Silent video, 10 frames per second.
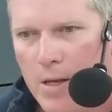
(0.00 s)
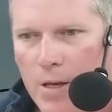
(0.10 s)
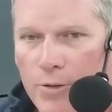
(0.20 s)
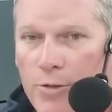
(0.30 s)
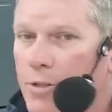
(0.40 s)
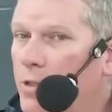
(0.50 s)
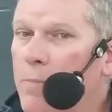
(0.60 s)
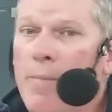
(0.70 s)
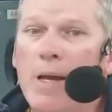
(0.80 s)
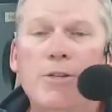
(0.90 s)
So this is
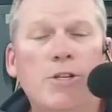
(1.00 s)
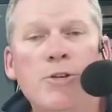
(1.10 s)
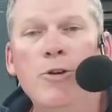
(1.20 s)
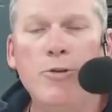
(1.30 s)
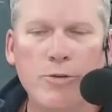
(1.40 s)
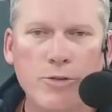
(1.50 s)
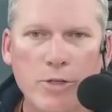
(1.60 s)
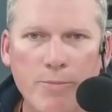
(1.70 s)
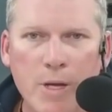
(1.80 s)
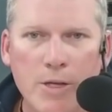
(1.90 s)
amazing news.
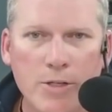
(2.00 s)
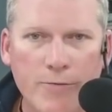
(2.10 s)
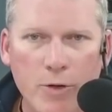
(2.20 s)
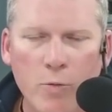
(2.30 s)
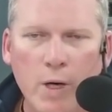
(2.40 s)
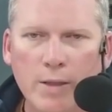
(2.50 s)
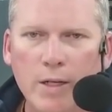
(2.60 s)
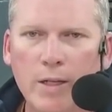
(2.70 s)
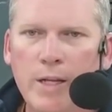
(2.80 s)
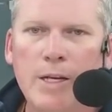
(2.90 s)
It means if you want the
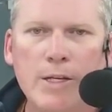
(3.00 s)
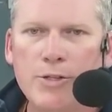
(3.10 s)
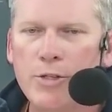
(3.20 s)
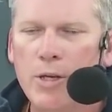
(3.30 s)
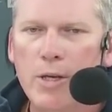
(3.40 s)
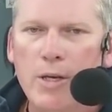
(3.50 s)
cleanest